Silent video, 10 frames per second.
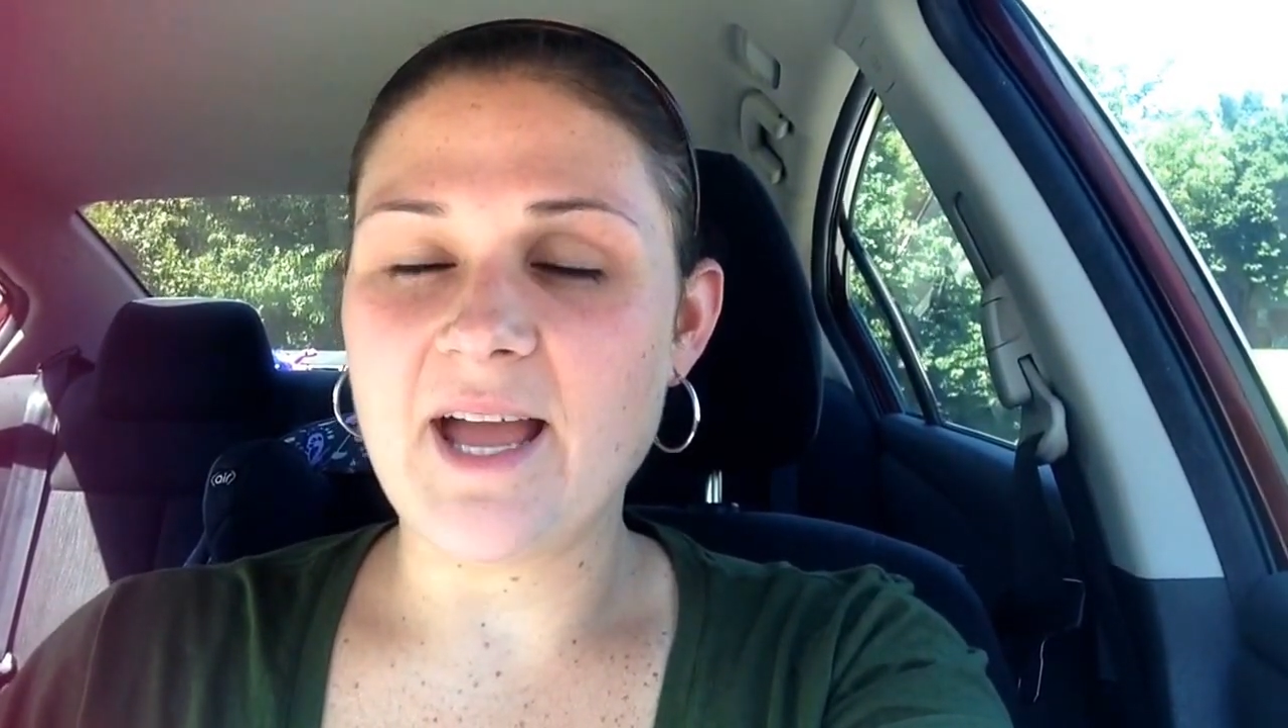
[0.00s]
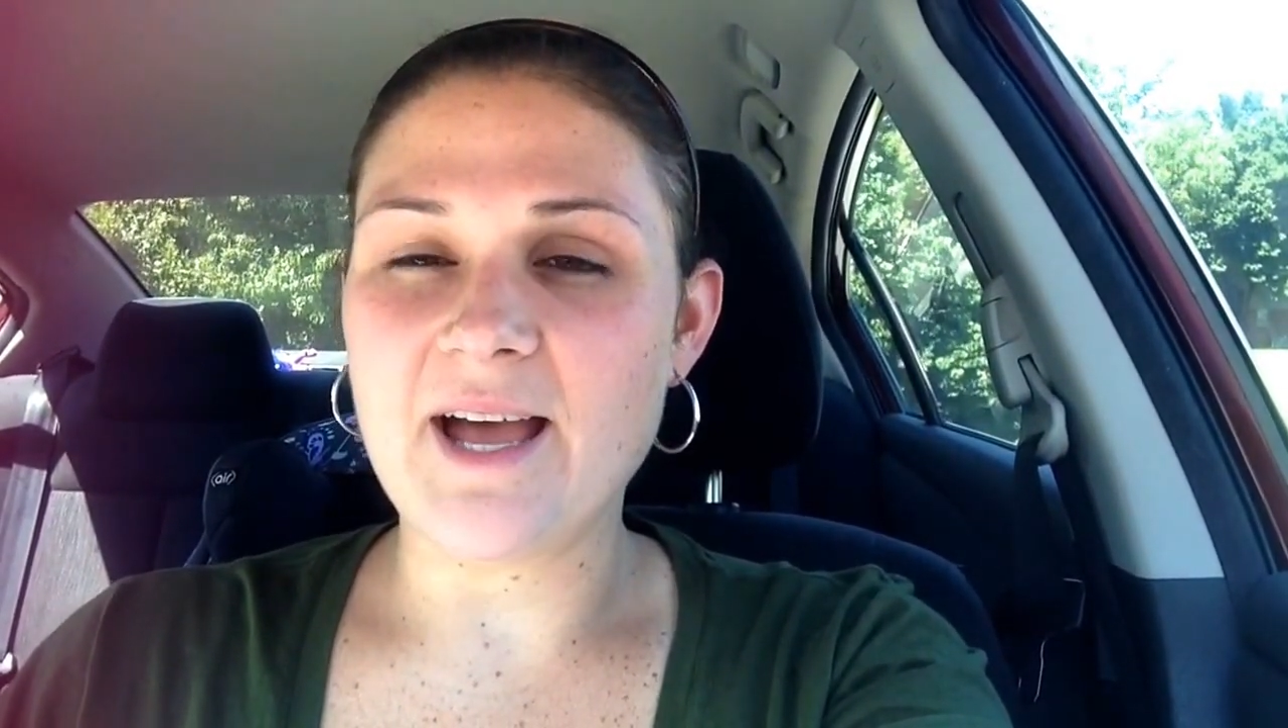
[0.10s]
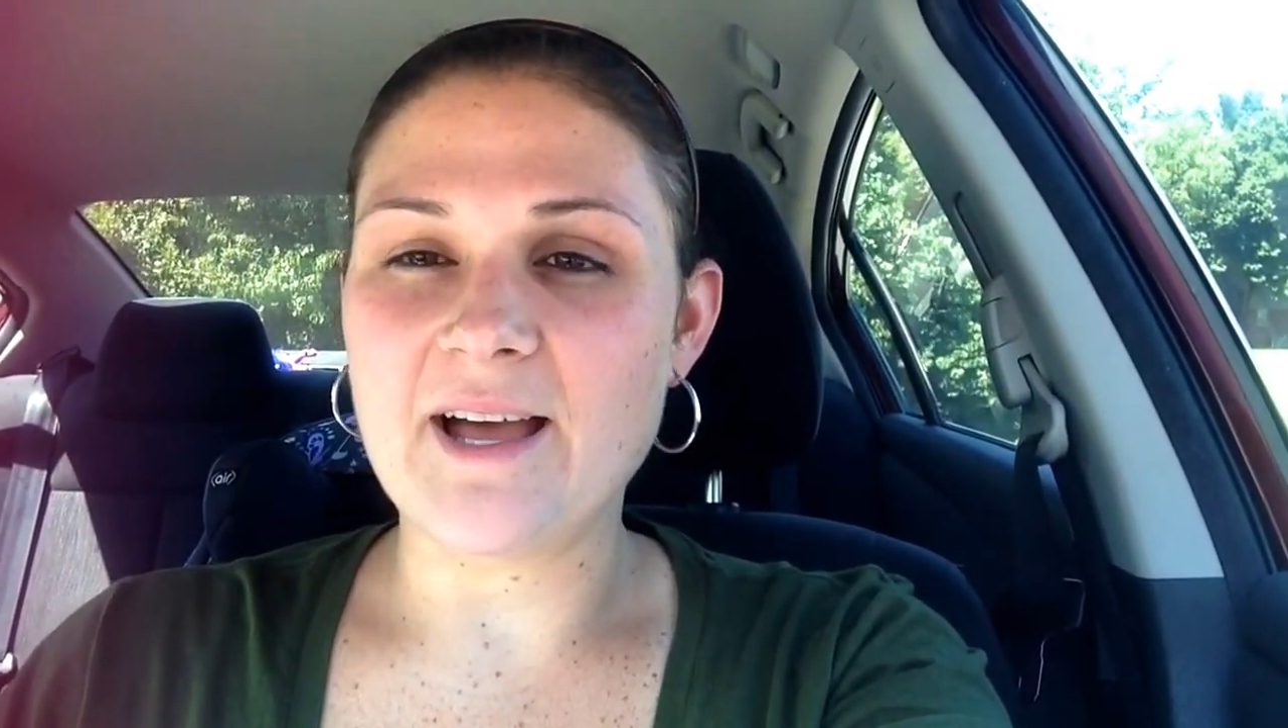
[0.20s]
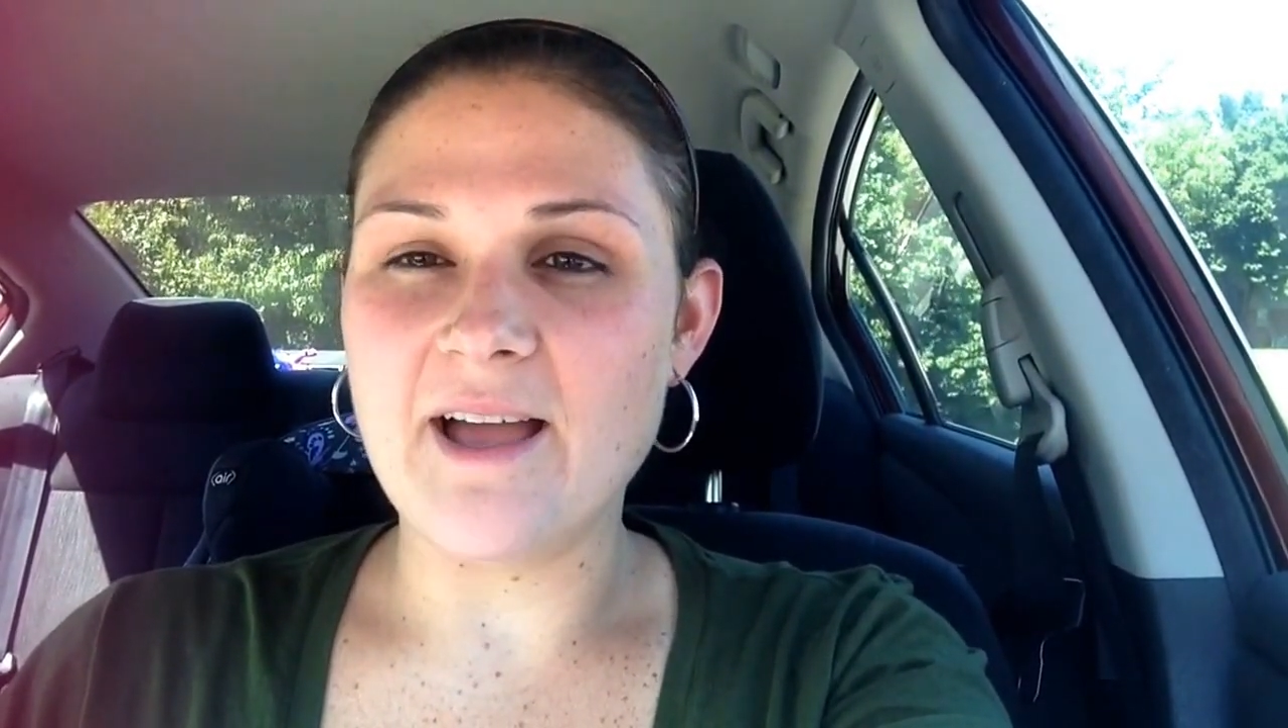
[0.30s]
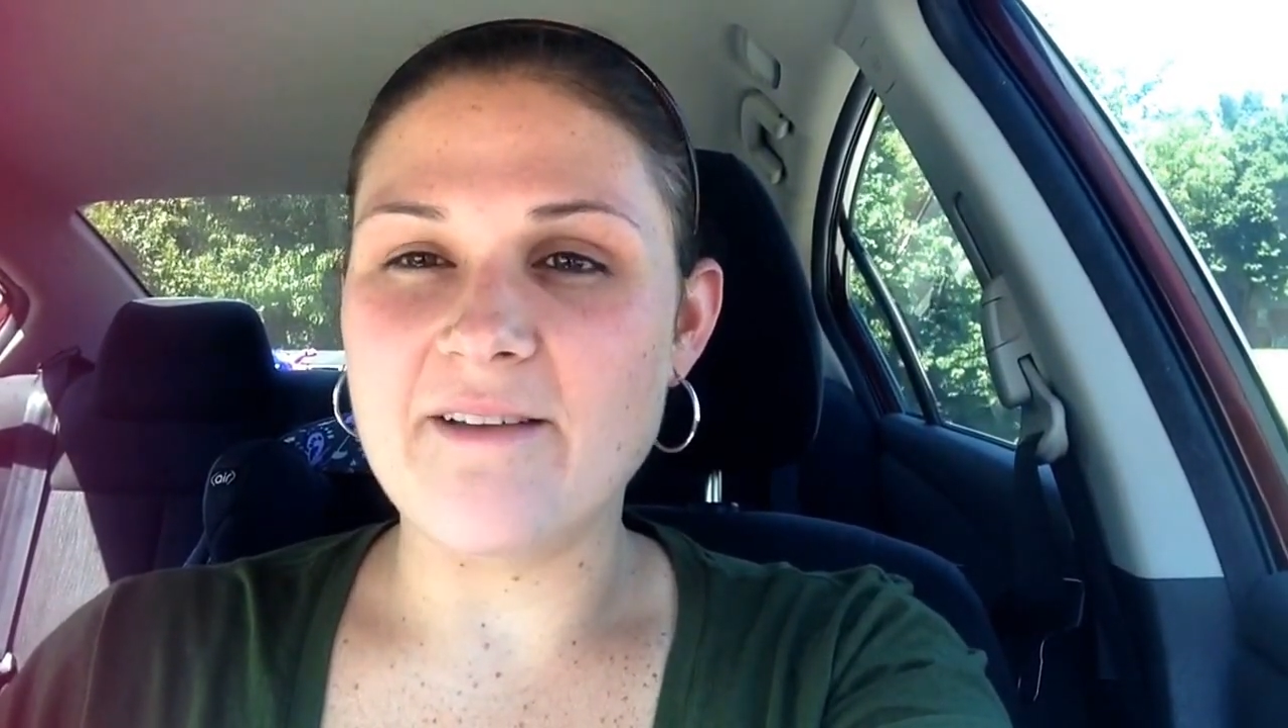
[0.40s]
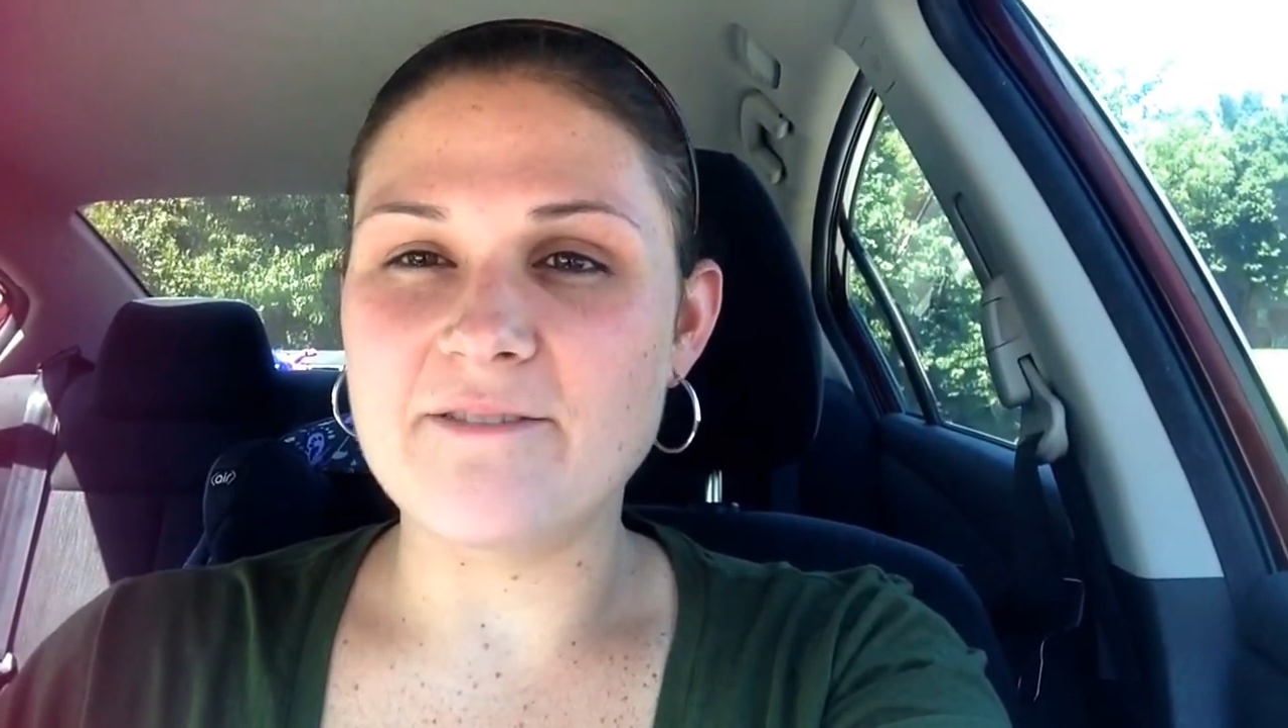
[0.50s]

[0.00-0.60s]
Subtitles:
I have